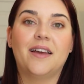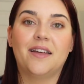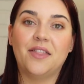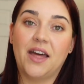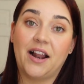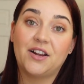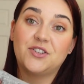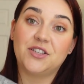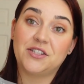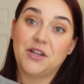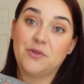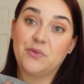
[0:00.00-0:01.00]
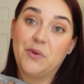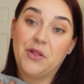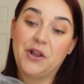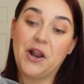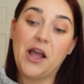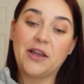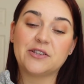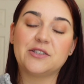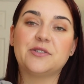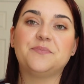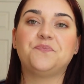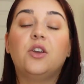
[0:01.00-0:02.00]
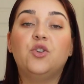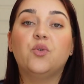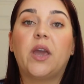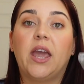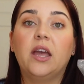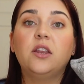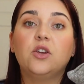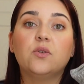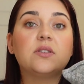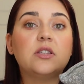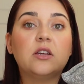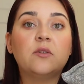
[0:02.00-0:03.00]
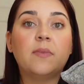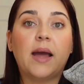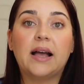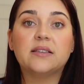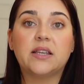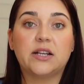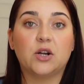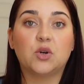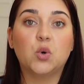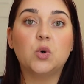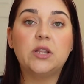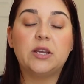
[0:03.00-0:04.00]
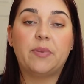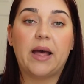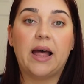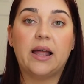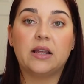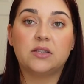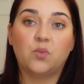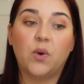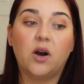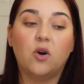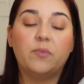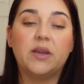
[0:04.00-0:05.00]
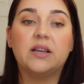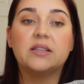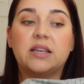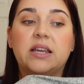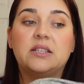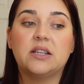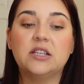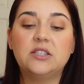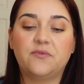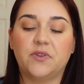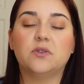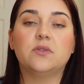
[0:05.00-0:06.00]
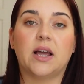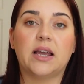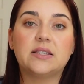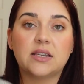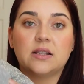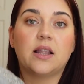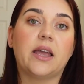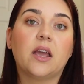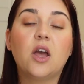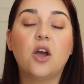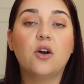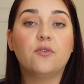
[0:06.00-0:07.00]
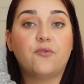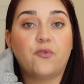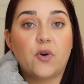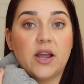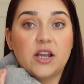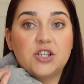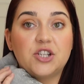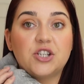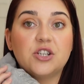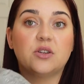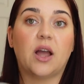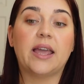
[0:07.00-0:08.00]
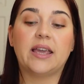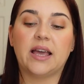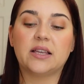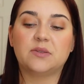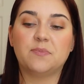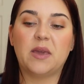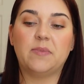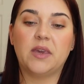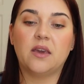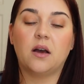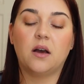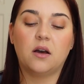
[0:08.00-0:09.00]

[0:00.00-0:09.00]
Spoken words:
that actually sounds really nice. You can use them as like a cooling pad as well, because it does feel nice and like fresh. I guess maybe